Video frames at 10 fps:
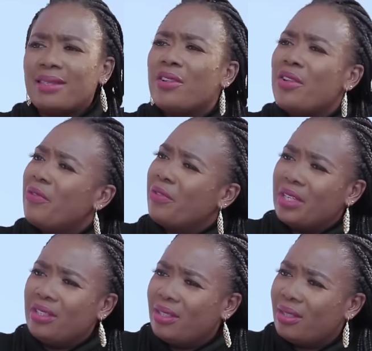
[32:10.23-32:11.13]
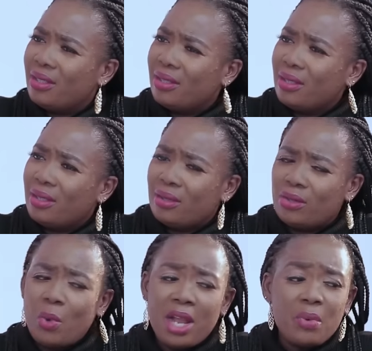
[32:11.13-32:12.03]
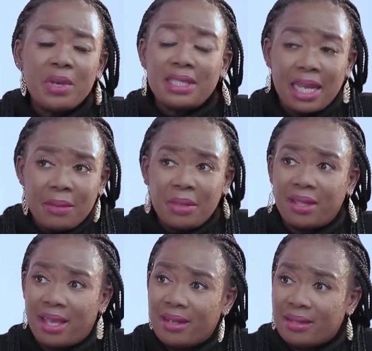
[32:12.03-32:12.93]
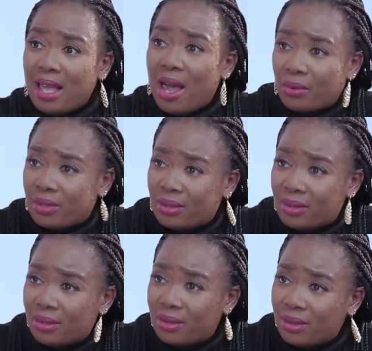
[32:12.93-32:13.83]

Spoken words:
as a leverage to while away time in Kelly's house.